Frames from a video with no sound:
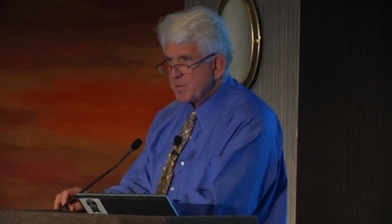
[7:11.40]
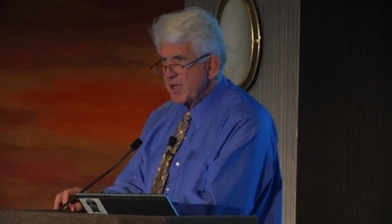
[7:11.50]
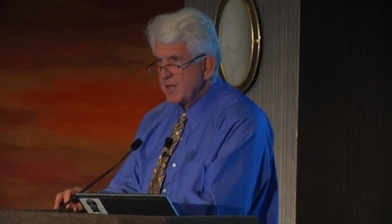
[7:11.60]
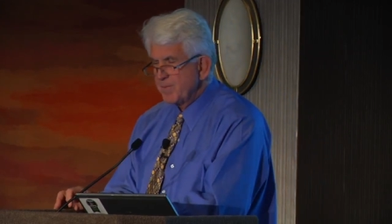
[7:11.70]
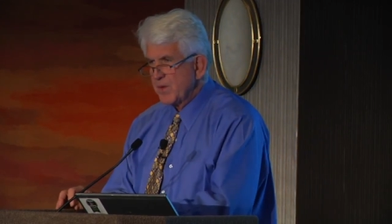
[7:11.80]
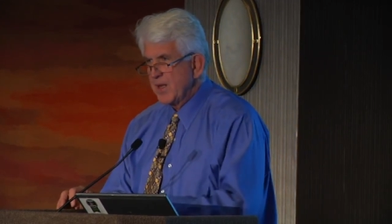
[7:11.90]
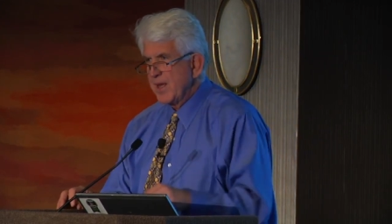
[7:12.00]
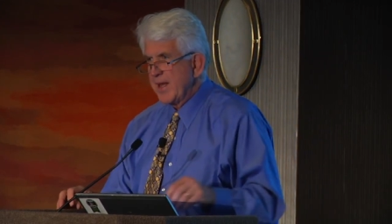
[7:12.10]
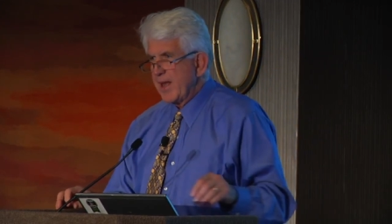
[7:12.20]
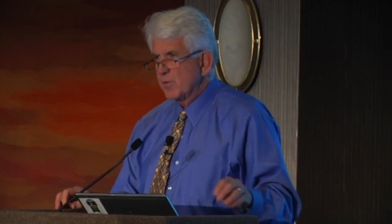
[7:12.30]
IP.
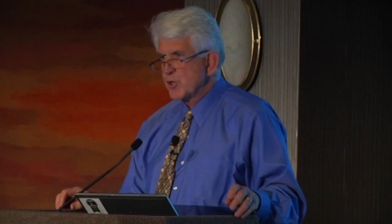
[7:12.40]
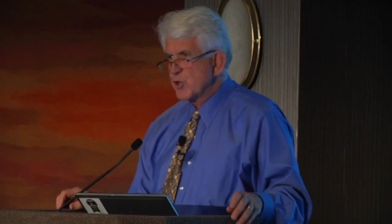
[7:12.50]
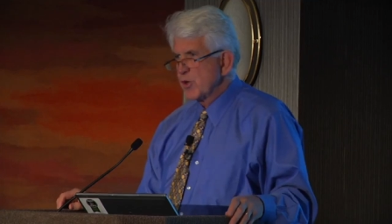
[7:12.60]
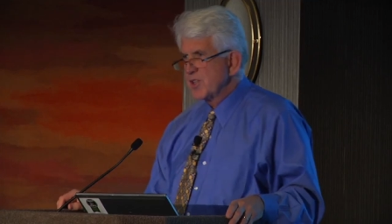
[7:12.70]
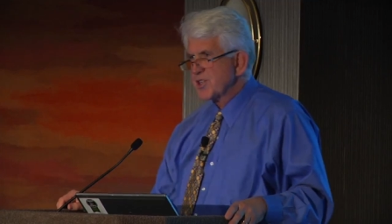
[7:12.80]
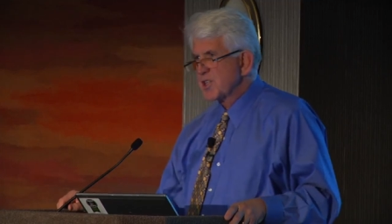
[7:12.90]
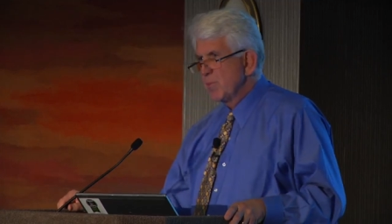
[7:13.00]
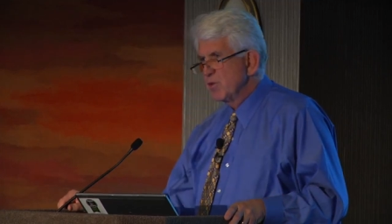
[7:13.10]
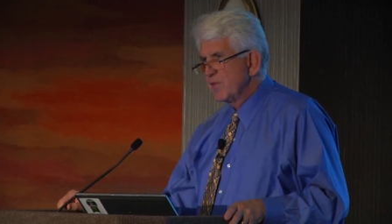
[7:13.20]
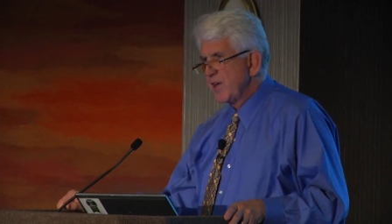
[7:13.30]
And it was during the
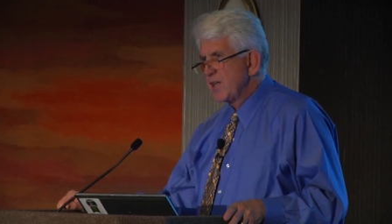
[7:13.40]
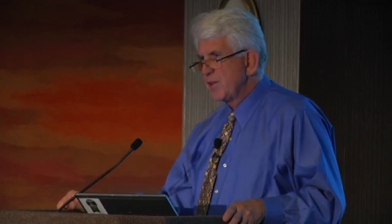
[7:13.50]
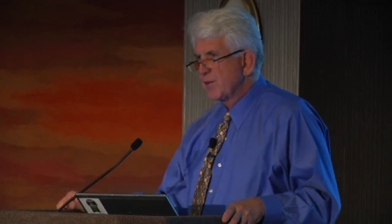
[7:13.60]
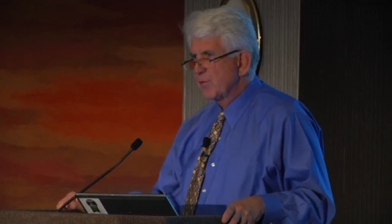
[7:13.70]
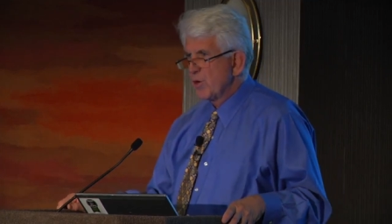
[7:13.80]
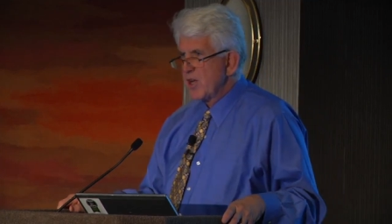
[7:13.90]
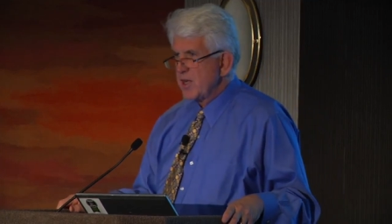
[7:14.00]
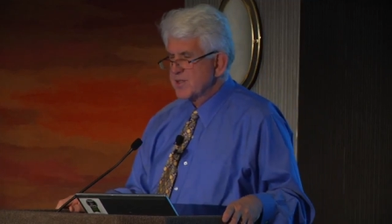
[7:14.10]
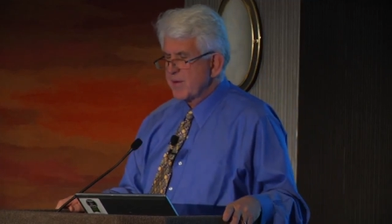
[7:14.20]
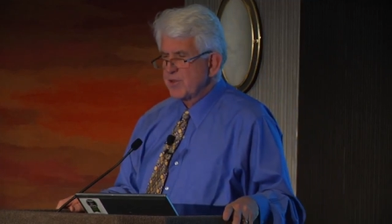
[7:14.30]
summer of
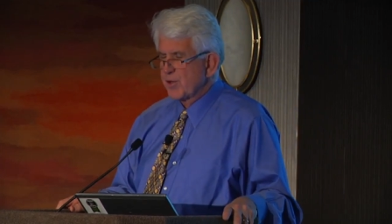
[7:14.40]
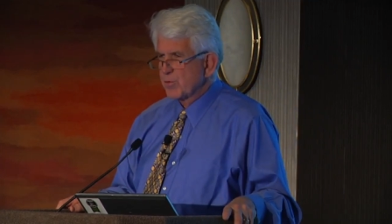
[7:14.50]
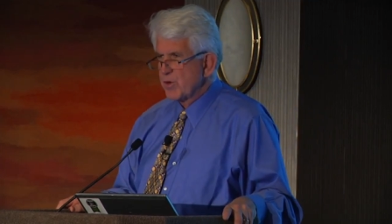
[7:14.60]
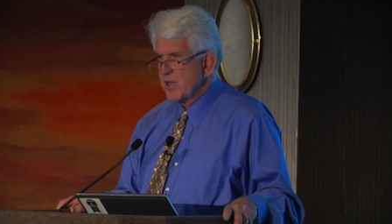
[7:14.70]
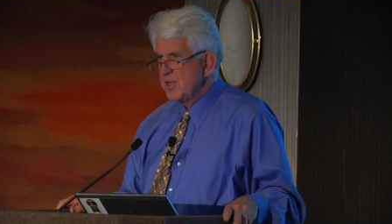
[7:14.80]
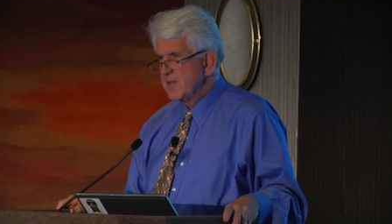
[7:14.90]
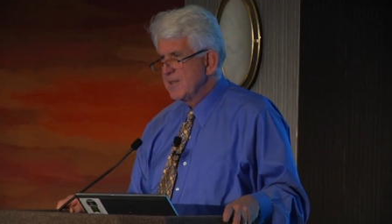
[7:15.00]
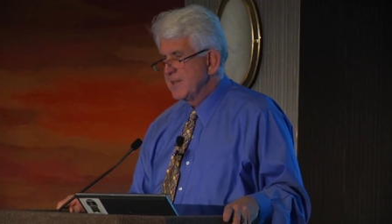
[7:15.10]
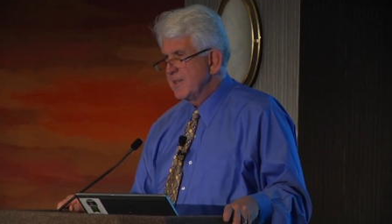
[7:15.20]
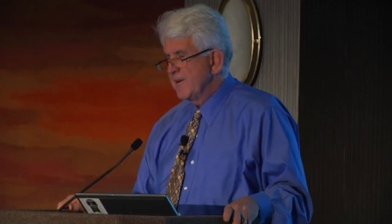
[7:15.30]
83, 73
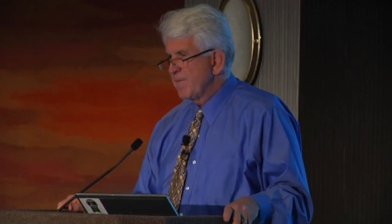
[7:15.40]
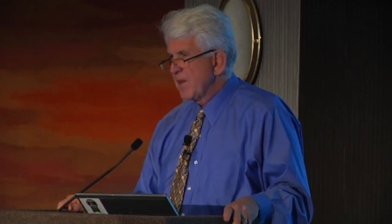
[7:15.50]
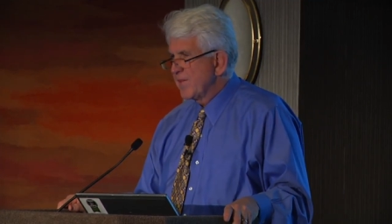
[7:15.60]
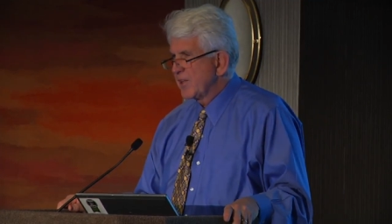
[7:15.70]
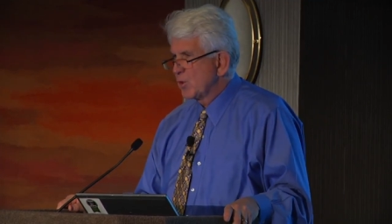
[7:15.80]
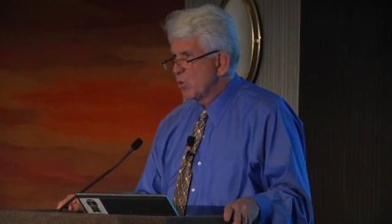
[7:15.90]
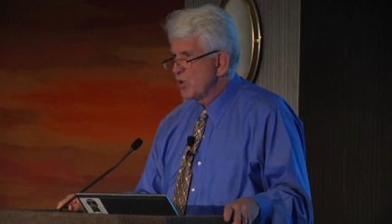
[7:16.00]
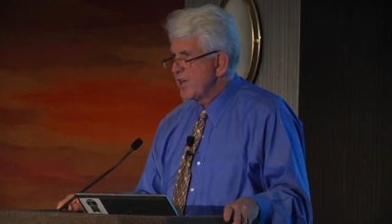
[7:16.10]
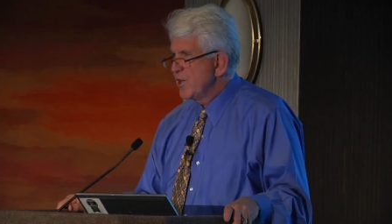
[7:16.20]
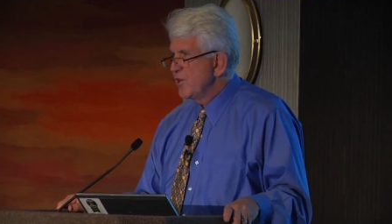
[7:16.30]
that the
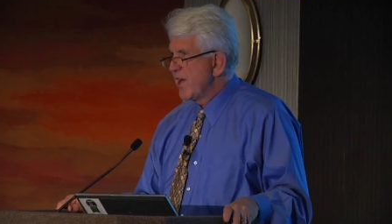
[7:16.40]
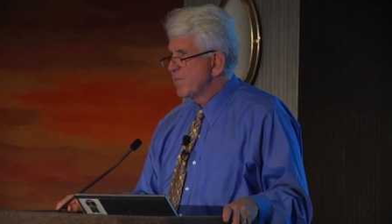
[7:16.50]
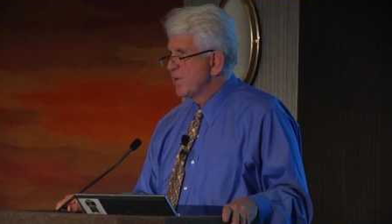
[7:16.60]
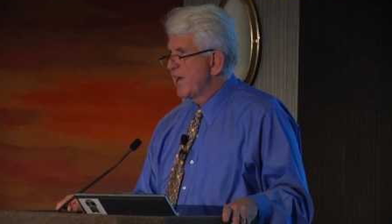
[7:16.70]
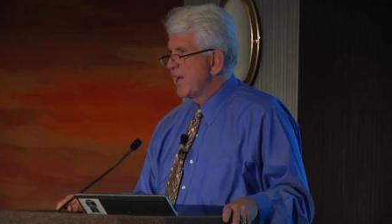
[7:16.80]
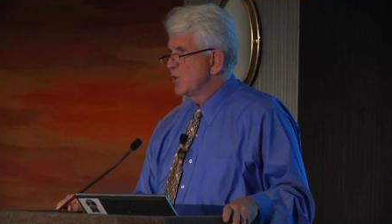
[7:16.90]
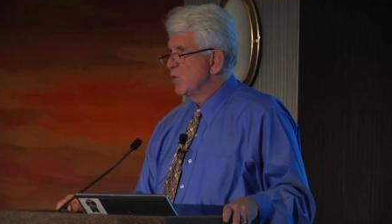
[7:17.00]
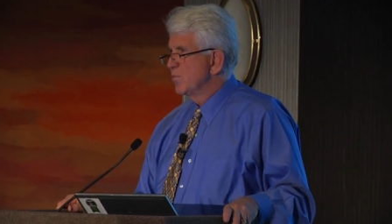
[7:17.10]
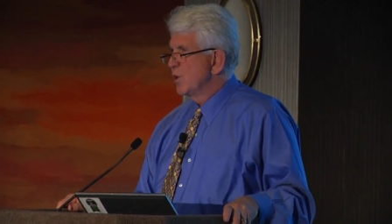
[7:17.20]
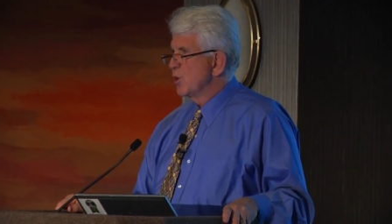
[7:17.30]
word internet began
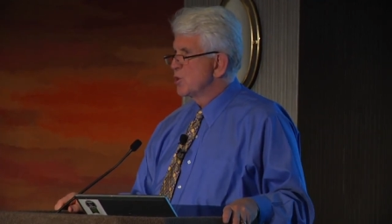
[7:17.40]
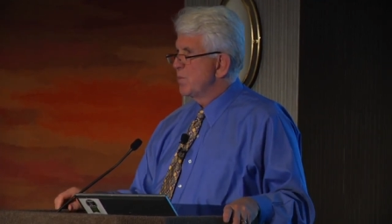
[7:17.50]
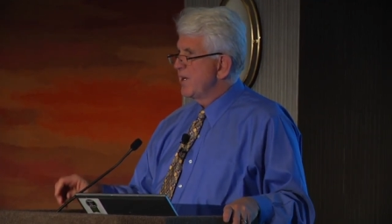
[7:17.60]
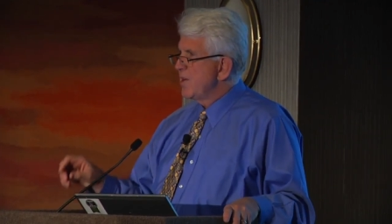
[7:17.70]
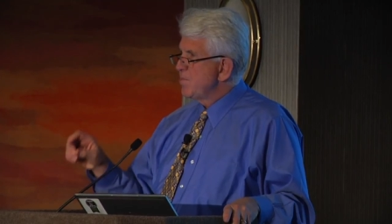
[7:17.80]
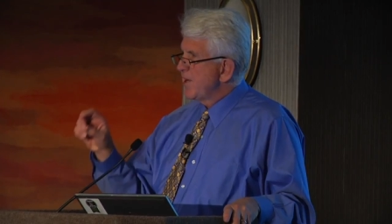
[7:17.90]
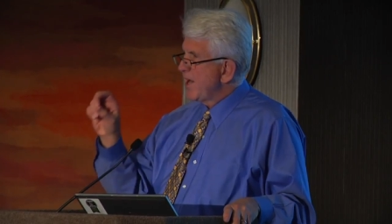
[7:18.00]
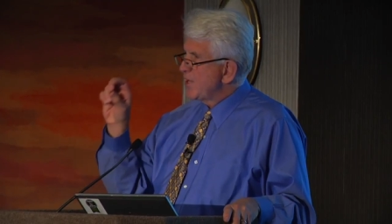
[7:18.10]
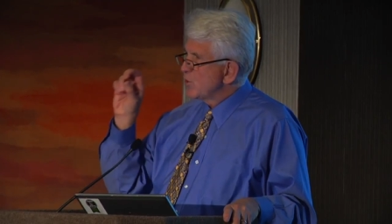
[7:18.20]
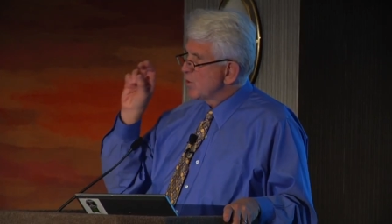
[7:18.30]
to emerge, but it
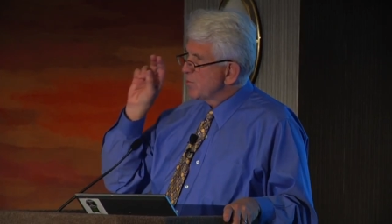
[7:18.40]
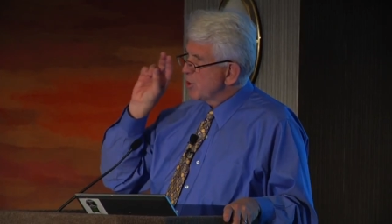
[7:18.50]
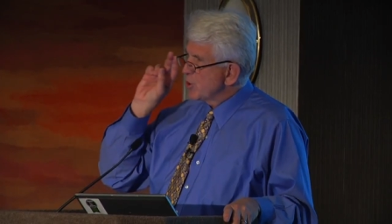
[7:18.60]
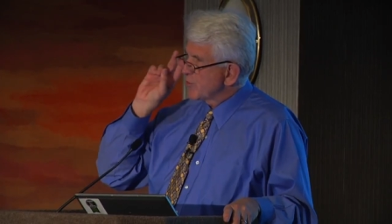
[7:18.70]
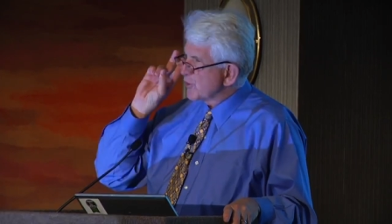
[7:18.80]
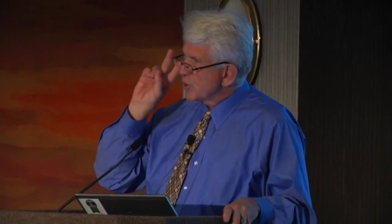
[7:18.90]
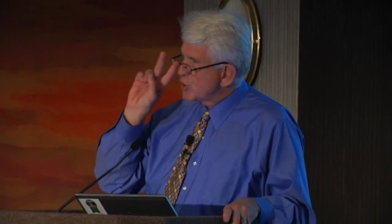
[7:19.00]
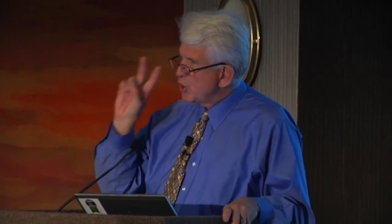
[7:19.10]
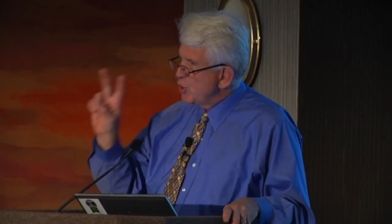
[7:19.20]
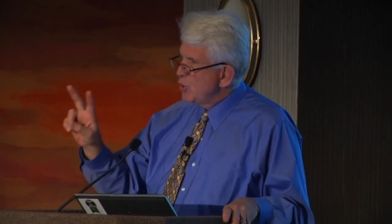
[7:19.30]
began to emerge for
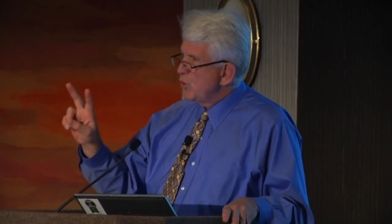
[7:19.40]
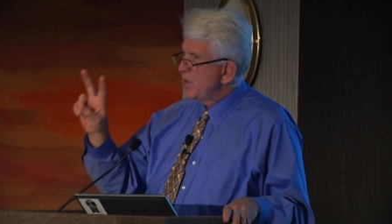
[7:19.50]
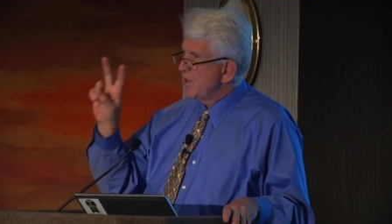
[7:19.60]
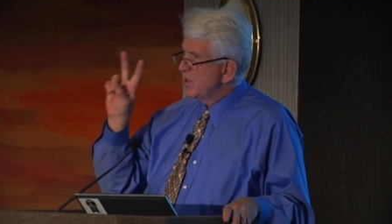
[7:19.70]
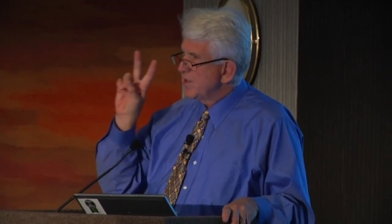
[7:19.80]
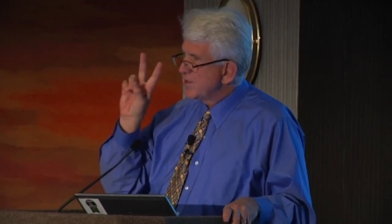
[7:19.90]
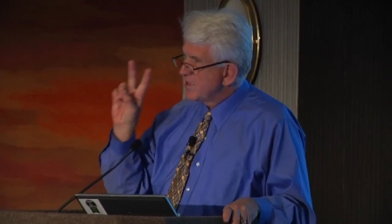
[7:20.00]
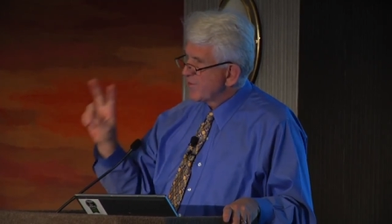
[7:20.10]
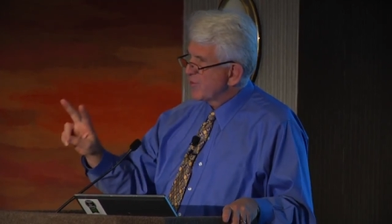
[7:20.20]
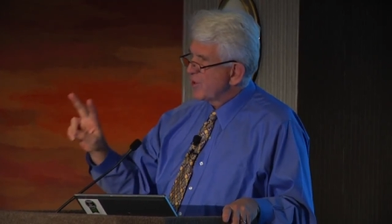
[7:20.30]
two
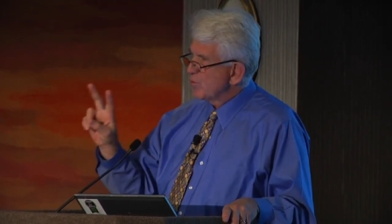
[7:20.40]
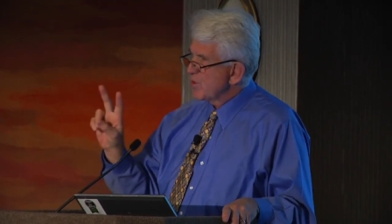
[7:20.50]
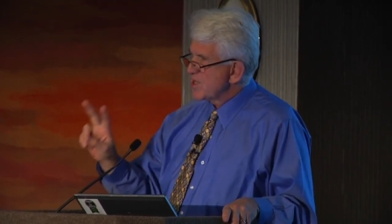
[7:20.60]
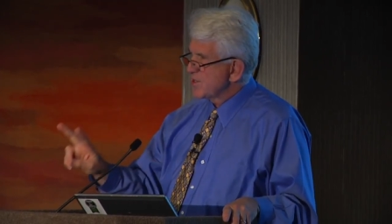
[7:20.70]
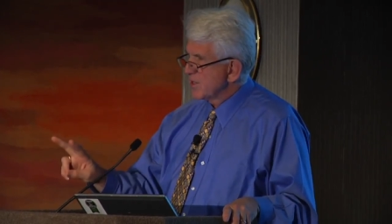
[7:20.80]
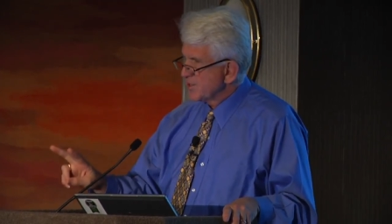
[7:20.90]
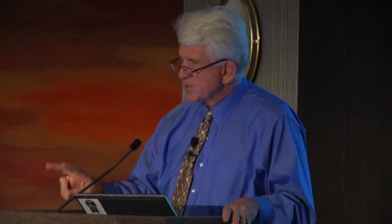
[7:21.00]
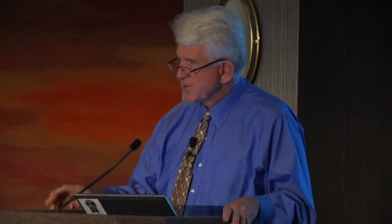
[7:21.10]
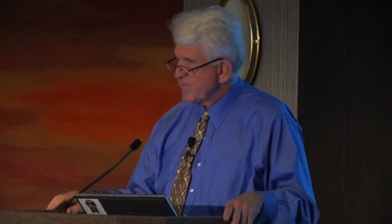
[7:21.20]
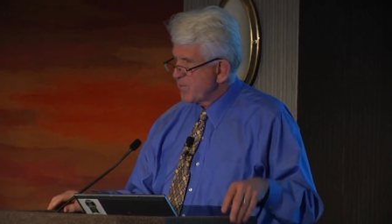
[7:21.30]
different
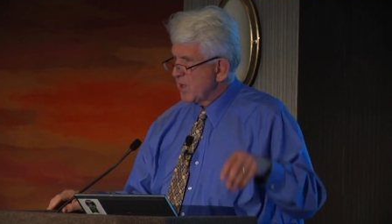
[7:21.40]
reasons.